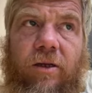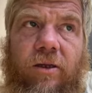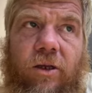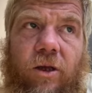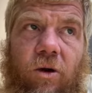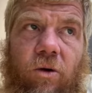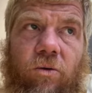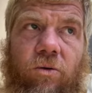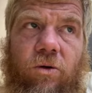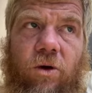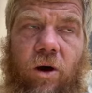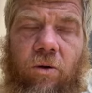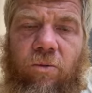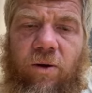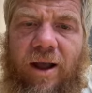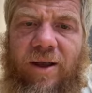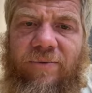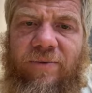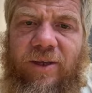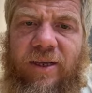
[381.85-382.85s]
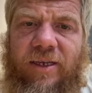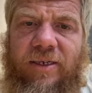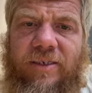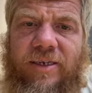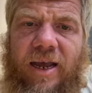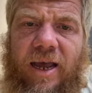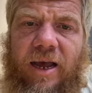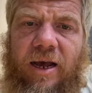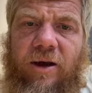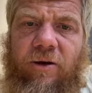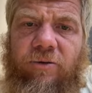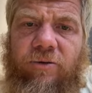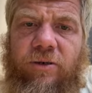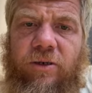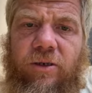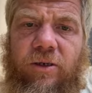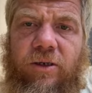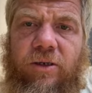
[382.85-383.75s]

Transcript: you know, arriving in town